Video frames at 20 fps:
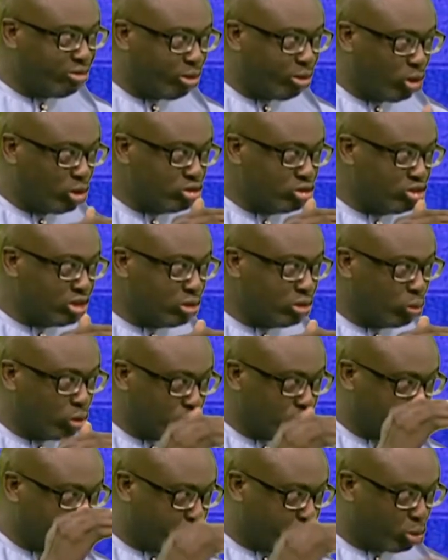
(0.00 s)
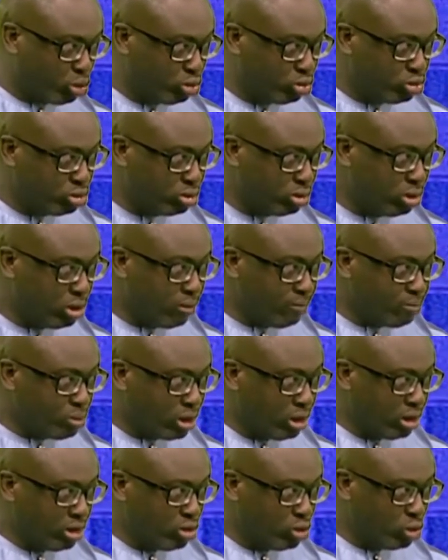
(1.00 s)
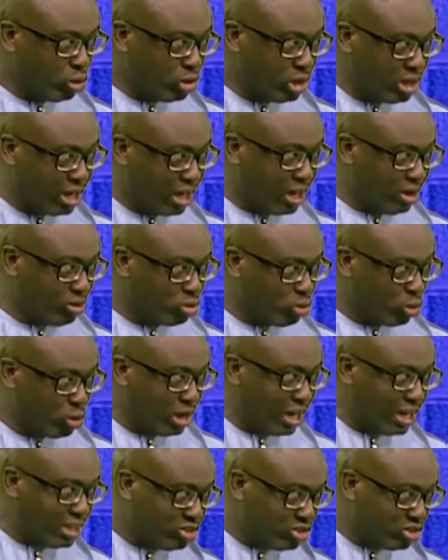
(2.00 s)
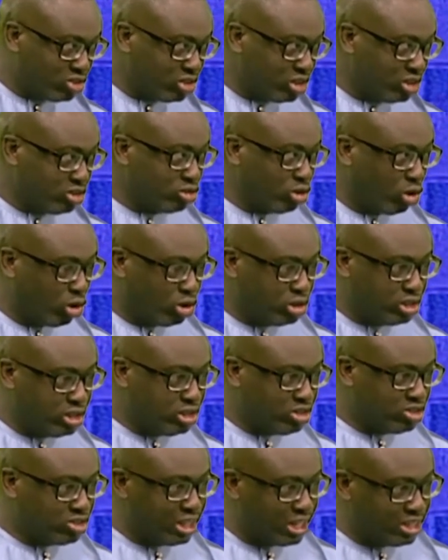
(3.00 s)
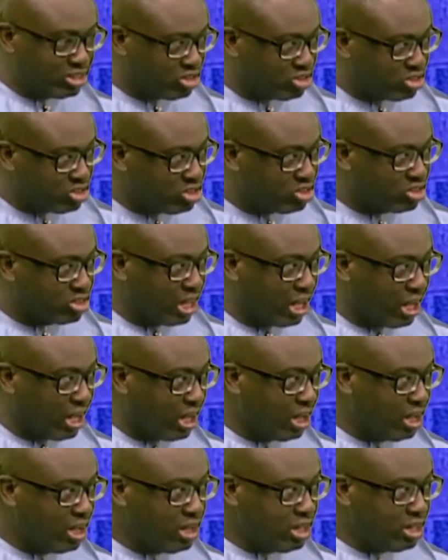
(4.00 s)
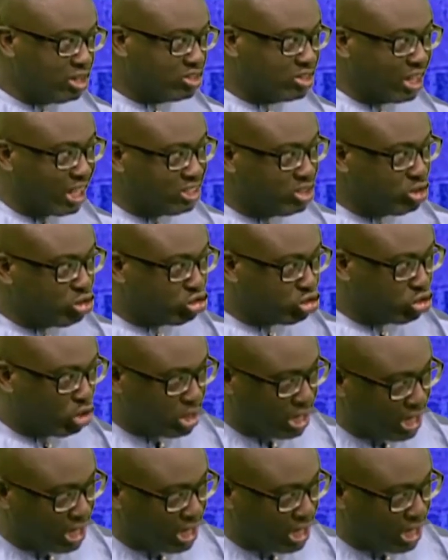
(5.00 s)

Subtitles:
400 was pruned, you know, down to 96, or these 96 are is additional?